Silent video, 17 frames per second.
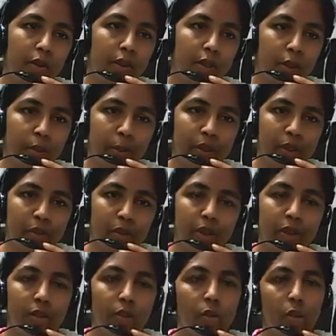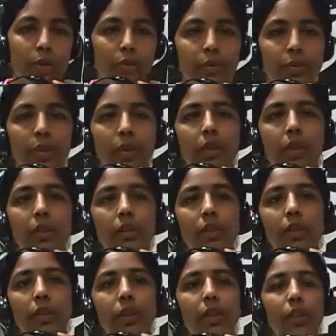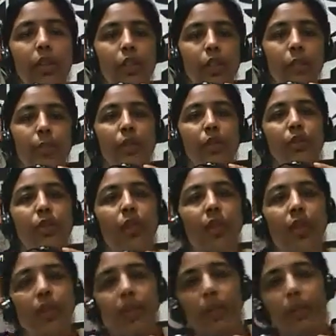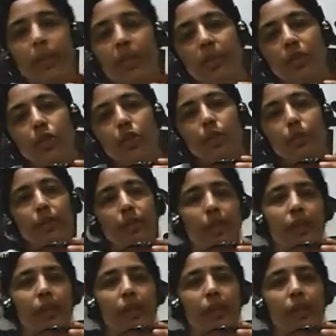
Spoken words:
the species of especially the presence of